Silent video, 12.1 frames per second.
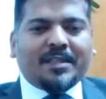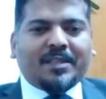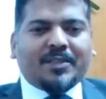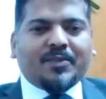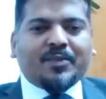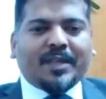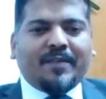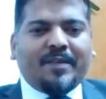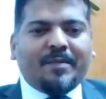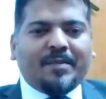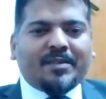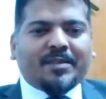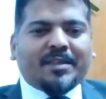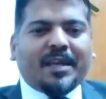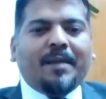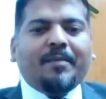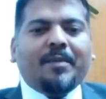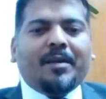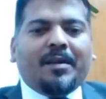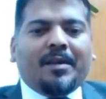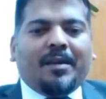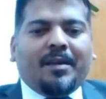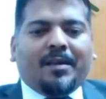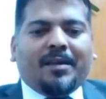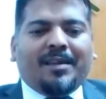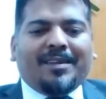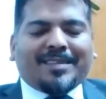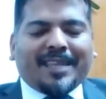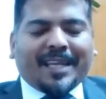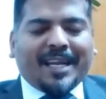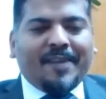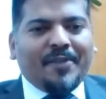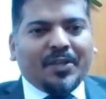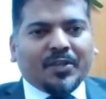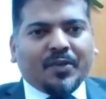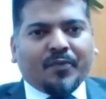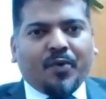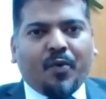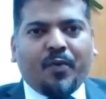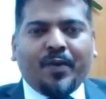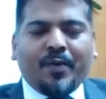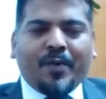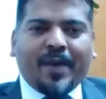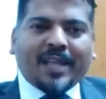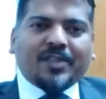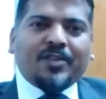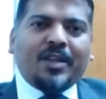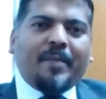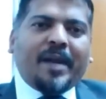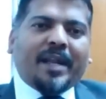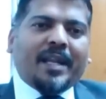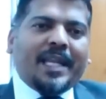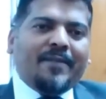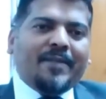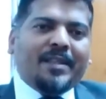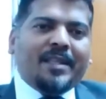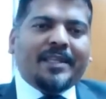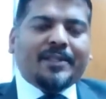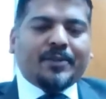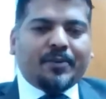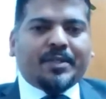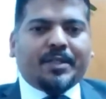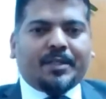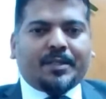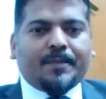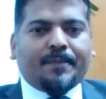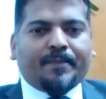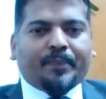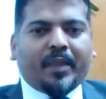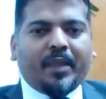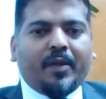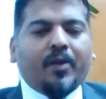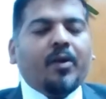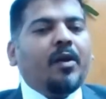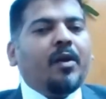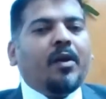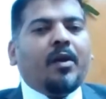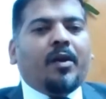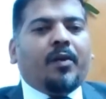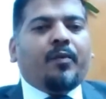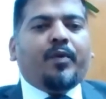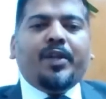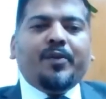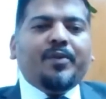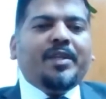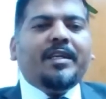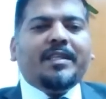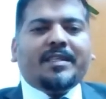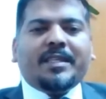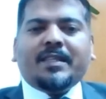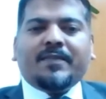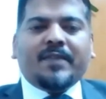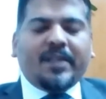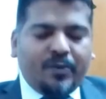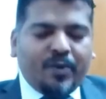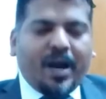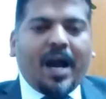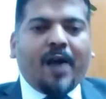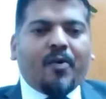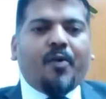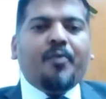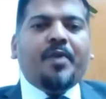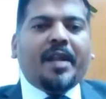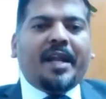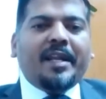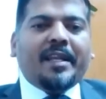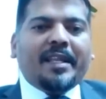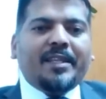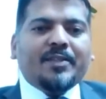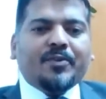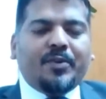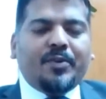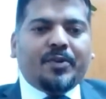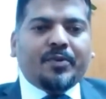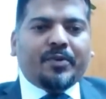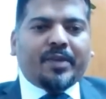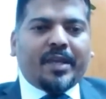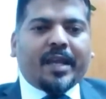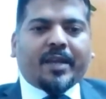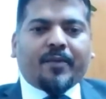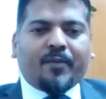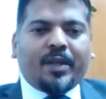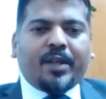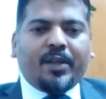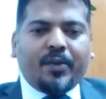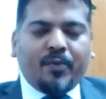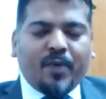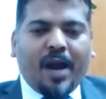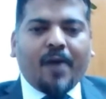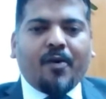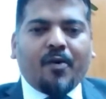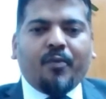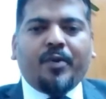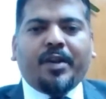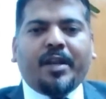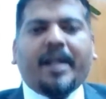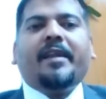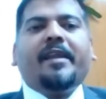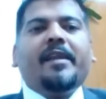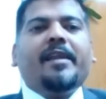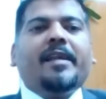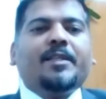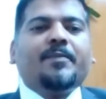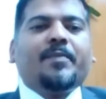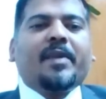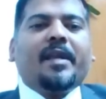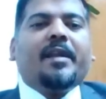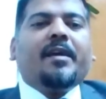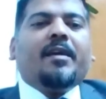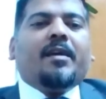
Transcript: 6 to 7 months time, in a second phase of COVID, we were actually battling with the resources. We knew the disease, we knew how COVID-19 is going to react, we knew how COVID-19 gets spread.